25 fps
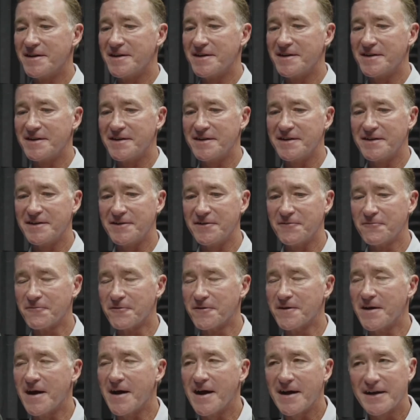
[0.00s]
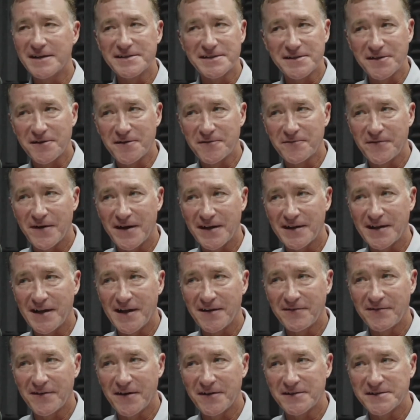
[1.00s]
you were not a certified
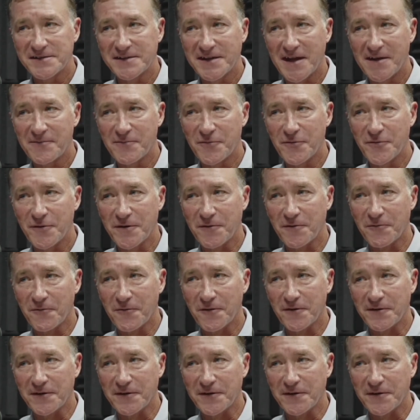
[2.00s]
life coach at that point, or were you?